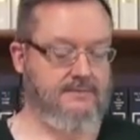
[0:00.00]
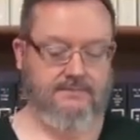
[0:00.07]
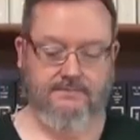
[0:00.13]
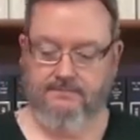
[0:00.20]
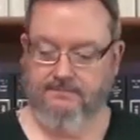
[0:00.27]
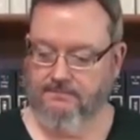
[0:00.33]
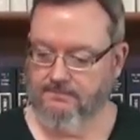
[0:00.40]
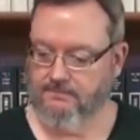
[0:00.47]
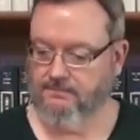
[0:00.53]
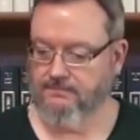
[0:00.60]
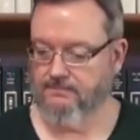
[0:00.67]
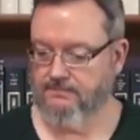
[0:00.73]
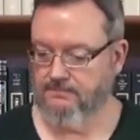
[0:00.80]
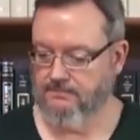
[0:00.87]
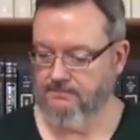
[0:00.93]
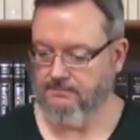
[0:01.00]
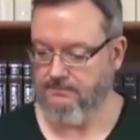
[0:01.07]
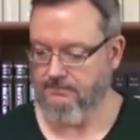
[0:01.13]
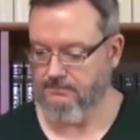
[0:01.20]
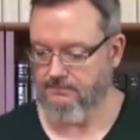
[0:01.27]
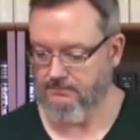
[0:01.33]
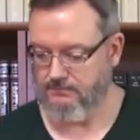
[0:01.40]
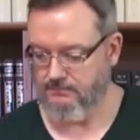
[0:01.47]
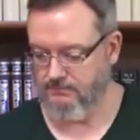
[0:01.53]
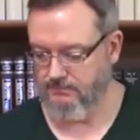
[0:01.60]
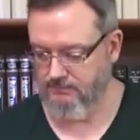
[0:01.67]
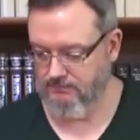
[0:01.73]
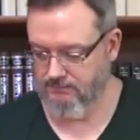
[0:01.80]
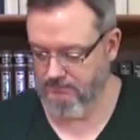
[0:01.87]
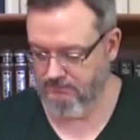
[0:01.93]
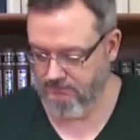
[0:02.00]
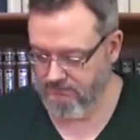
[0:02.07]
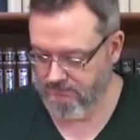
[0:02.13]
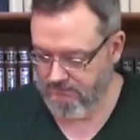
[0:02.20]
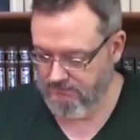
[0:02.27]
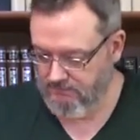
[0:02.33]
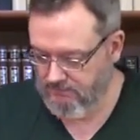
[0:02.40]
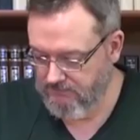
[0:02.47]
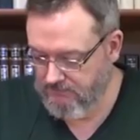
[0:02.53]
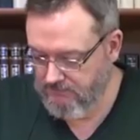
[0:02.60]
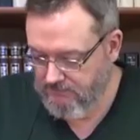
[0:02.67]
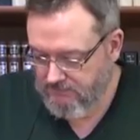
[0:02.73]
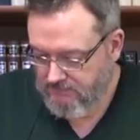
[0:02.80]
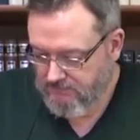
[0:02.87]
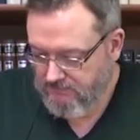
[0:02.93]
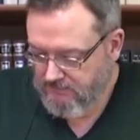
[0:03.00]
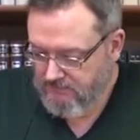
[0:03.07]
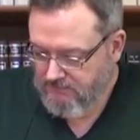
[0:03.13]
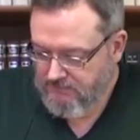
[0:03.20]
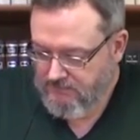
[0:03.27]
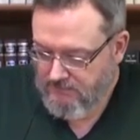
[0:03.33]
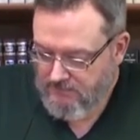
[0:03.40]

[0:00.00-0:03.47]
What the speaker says: [no speech]